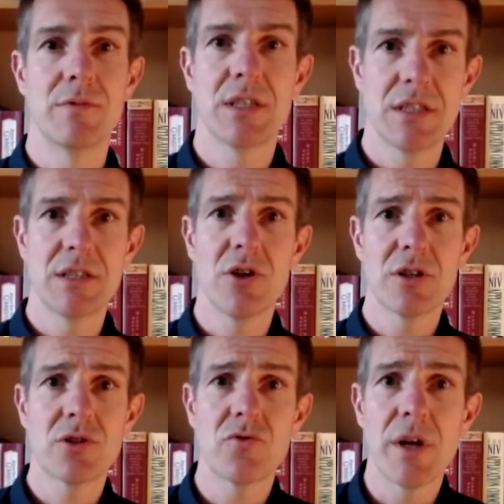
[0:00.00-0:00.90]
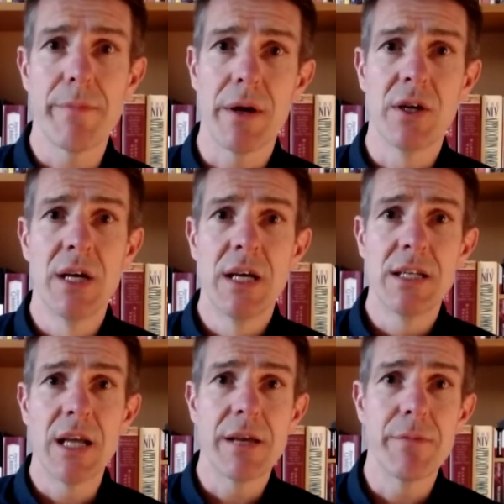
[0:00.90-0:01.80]
This is not a story about
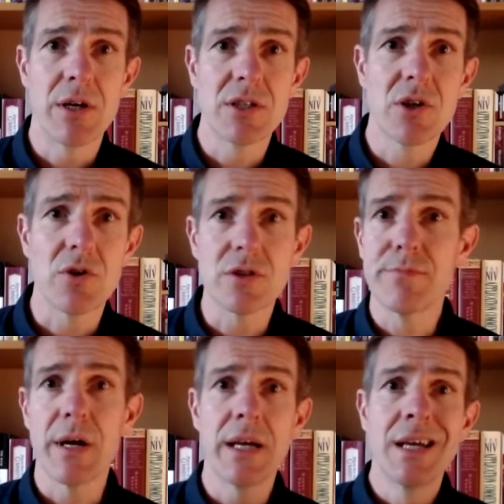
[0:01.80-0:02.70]
nightmares caused by